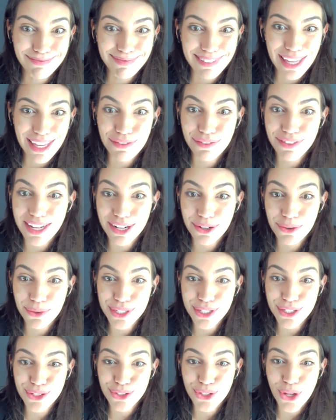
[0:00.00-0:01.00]
if there
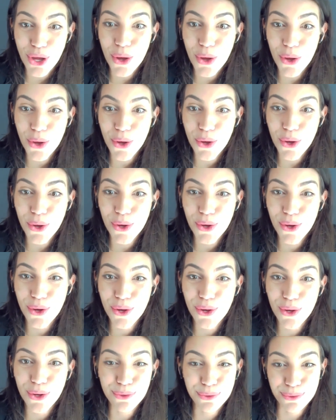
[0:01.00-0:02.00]
was
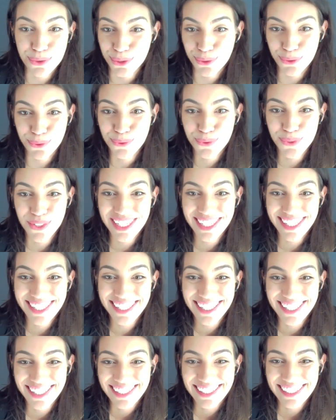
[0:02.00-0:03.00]
no rule?
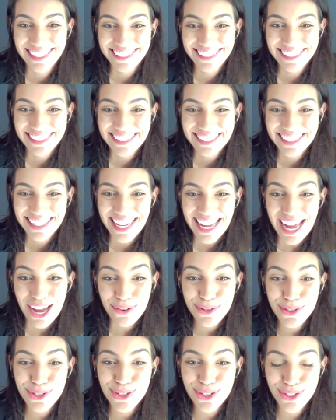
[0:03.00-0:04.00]
How
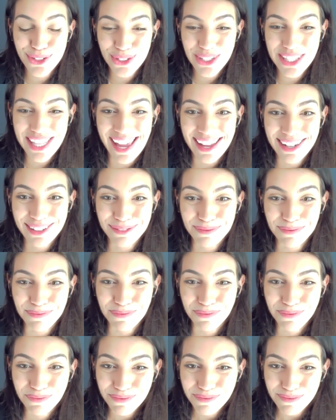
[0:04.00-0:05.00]
would you do that?
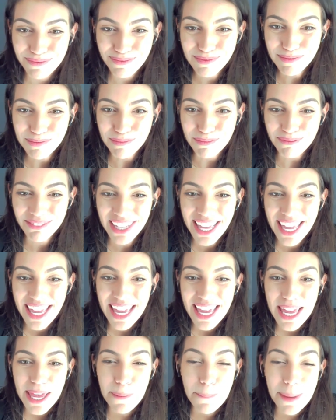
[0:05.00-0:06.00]

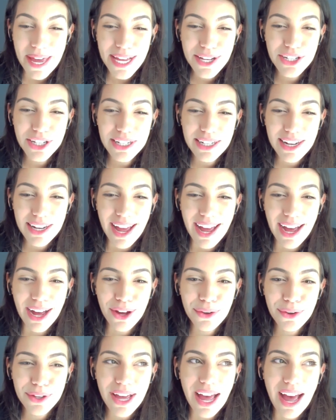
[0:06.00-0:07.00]
Imagine,
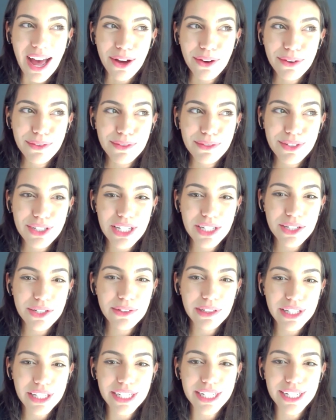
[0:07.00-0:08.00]
how did
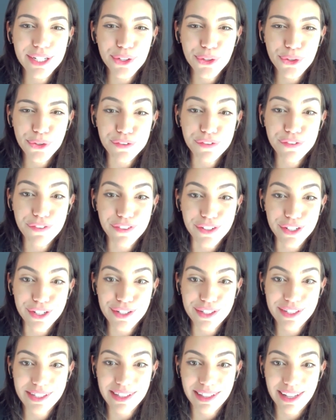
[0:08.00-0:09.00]
you learn your
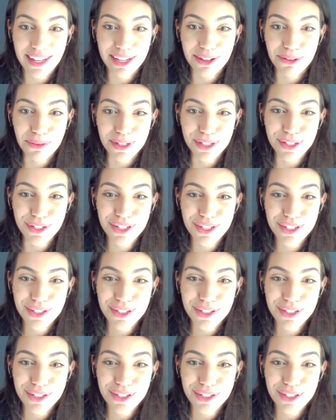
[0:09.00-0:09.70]
first language